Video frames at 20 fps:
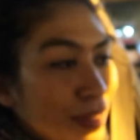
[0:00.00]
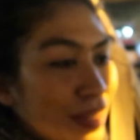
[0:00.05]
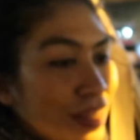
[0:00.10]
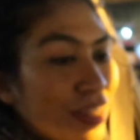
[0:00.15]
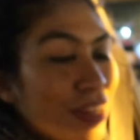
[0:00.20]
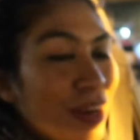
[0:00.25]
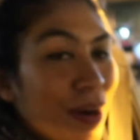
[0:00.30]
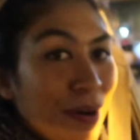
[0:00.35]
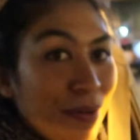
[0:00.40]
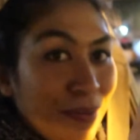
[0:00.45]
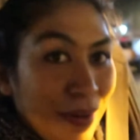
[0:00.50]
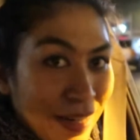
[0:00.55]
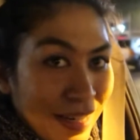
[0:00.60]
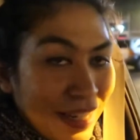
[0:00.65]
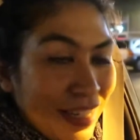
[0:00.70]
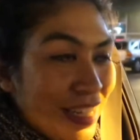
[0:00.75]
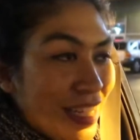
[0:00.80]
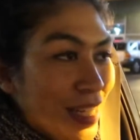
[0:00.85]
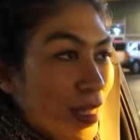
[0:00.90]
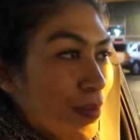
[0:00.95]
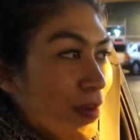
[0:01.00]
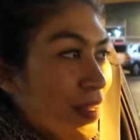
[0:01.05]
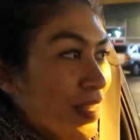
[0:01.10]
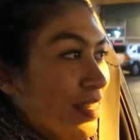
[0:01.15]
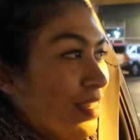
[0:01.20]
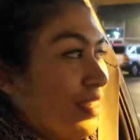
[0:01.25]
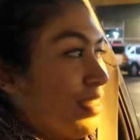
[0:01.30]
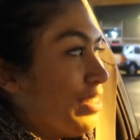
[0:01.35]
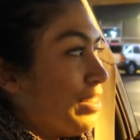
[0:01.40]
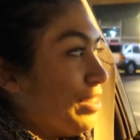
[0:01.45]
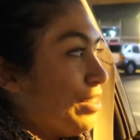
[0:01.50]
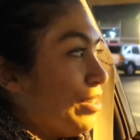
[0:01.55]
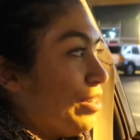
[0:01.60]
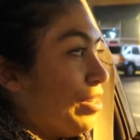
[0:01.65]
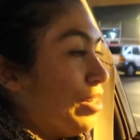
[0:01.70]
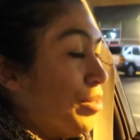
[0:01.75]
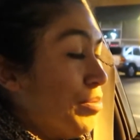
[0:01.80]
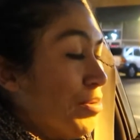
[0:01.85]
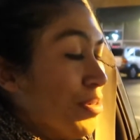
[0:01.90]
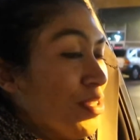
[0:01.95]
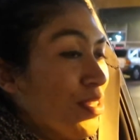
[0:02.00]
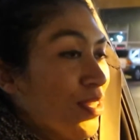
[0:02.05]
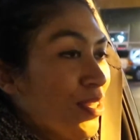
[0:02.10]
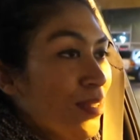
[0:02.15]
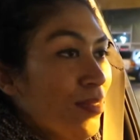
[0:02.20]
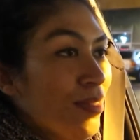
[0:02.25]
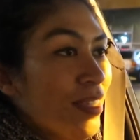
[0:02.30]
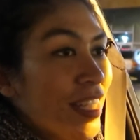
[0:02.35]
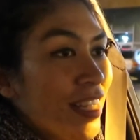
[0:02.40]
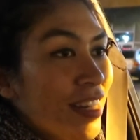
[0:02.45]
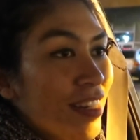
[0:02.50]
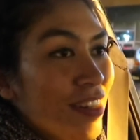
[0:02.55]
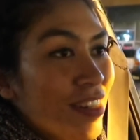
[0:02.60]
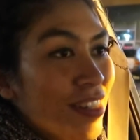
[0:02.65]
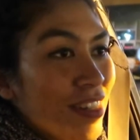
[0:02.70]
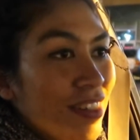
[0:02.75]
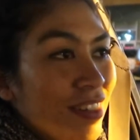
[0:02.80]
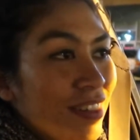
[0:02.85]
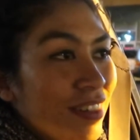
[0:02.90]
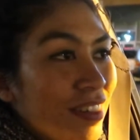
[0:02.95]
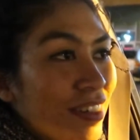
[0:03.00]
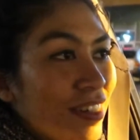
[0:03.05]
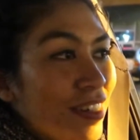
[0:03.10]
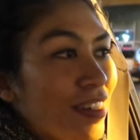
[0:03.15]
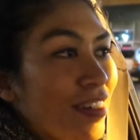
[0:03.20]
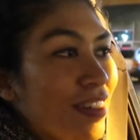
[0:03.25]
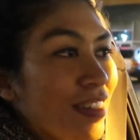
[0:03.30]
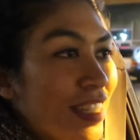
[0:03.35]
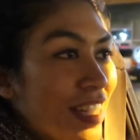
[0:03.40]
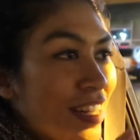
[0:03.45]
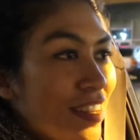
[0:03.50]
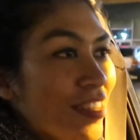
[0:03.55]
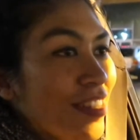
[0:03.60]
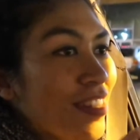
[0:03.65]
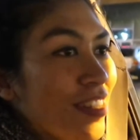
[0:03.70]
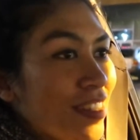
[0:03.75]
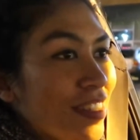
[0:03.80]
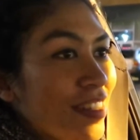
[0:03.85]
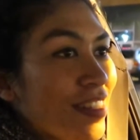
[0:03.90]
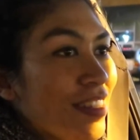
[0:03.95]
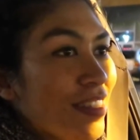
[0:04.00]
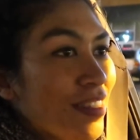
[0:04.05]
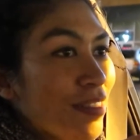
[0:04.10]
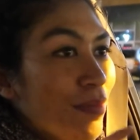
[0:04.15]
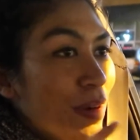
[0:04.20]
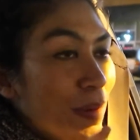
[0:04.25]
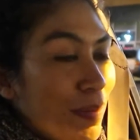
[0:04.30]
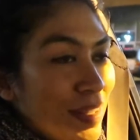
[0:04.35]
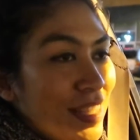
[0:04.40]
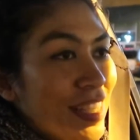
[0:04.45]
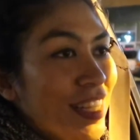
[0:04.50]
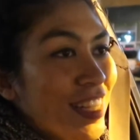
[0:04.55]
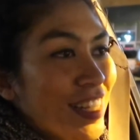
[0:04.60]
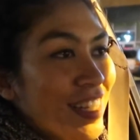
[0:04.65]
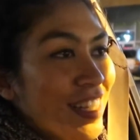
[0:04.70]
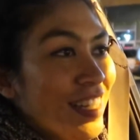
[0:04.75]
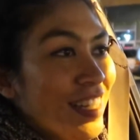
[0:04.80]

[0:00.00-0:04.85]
with the car running has been almost 2 Taylor song or Taylor Song's Reputation